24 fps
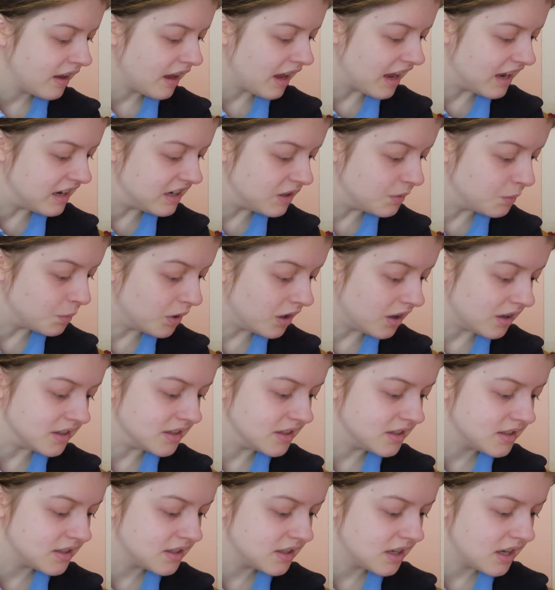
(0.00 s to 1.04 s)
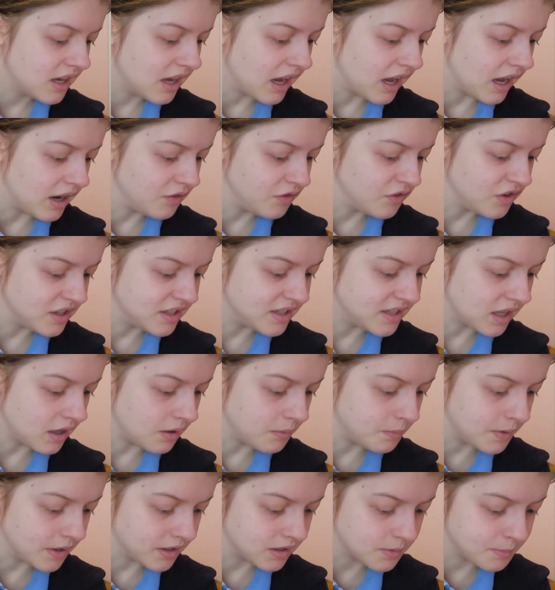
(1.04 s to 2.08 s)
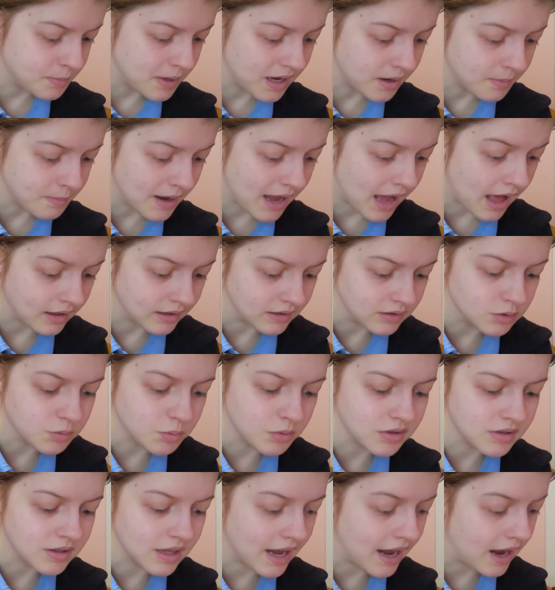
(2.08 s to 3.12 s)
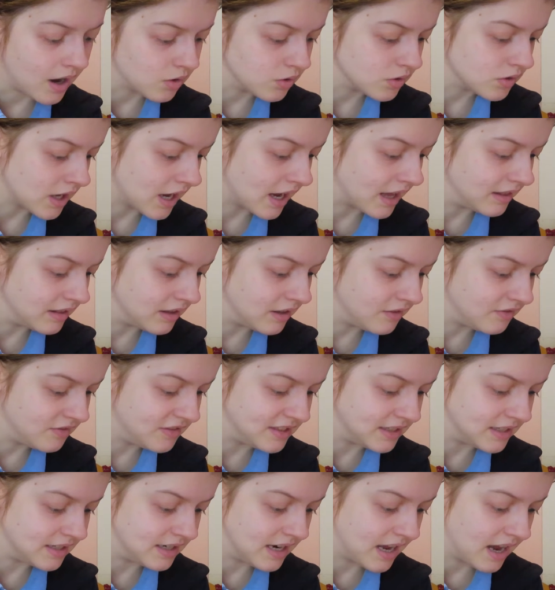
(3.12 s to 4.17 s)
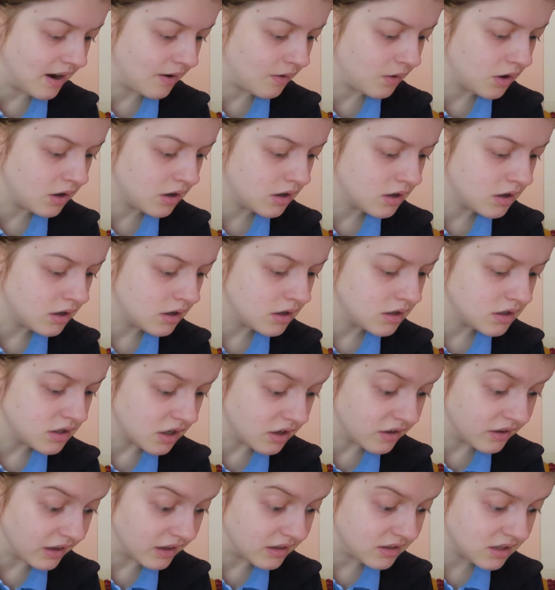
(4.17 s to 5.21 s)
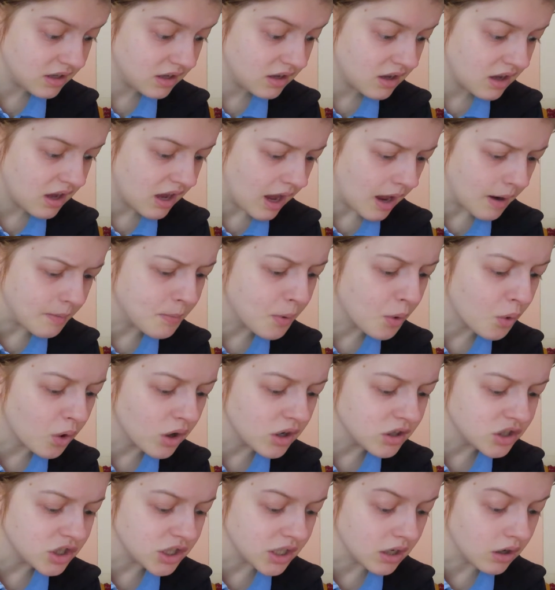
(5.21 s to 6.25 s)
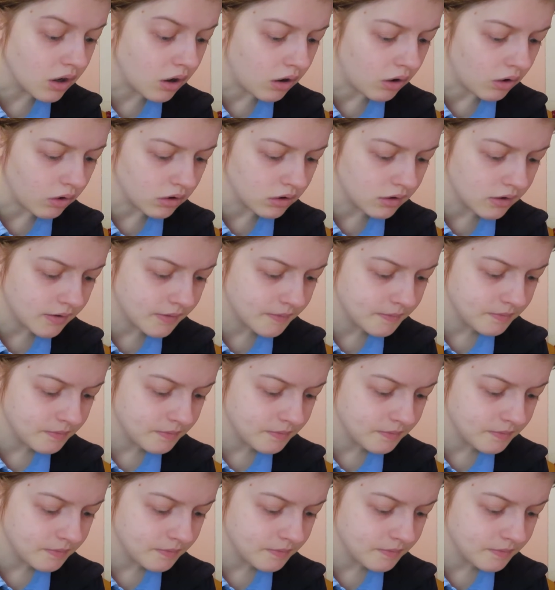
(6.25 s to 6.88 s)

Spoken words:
And it was. Henry Selvik's Pink Palace was the house I lived in now. Turret and porch and all.